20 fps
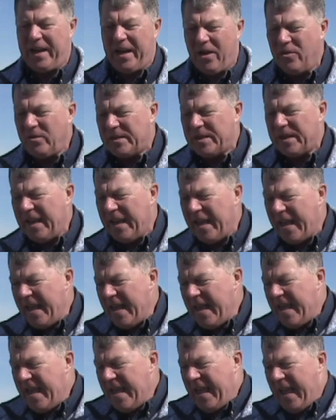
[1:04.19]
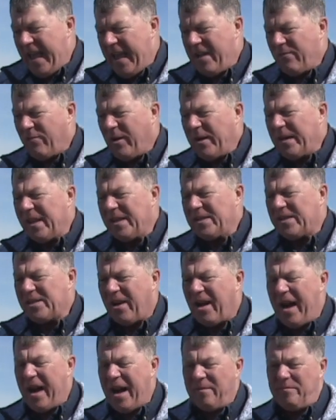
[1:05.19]
out. And what I
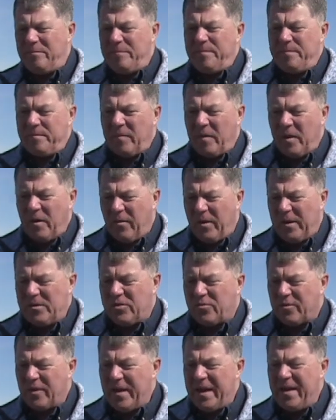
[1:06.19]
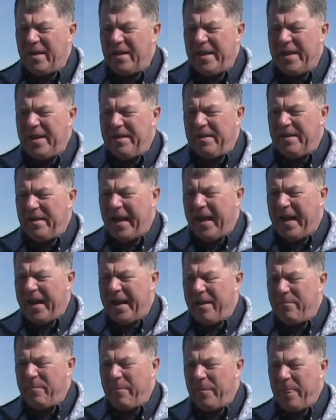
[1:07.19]
saw was really
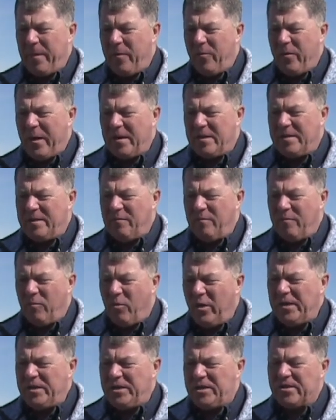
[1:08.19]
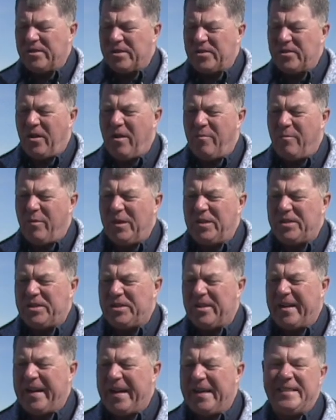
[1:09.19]
um, where moisture, soil
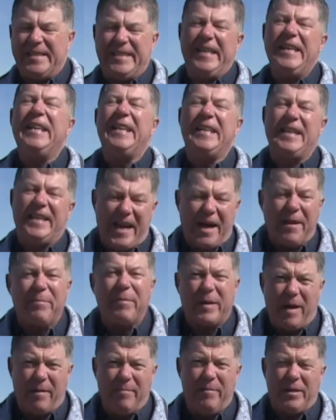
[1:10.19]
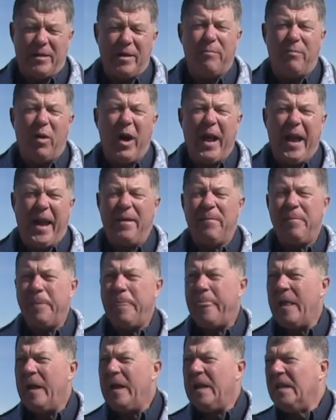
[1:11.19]
moisture, and seeding depth come into play.
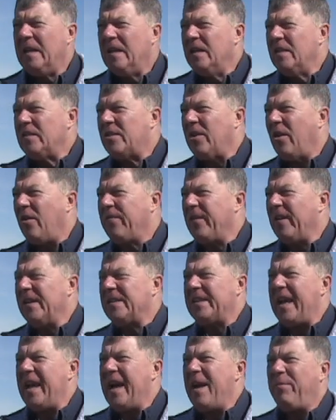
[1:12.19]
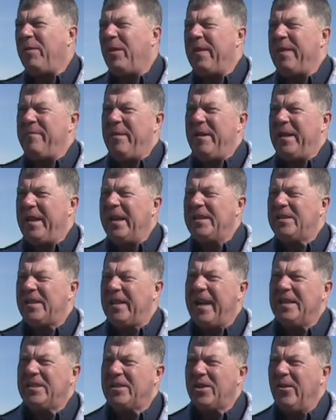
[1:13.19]
So for example, I mean, that,
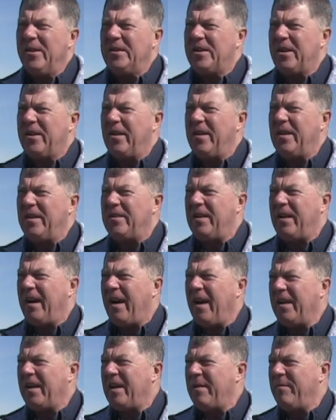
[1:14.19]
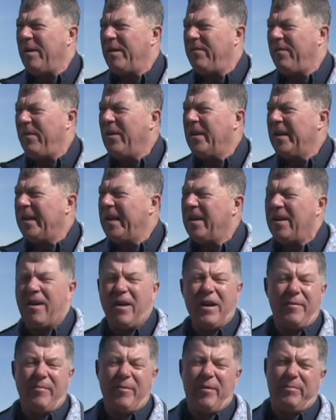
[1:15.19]
that's always a good argument. If you want to get an
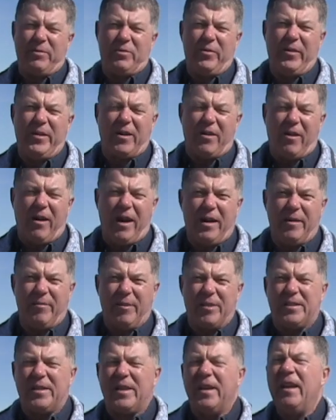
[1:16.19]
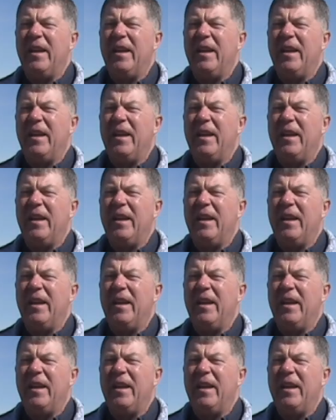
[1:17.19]
argument between agronomists,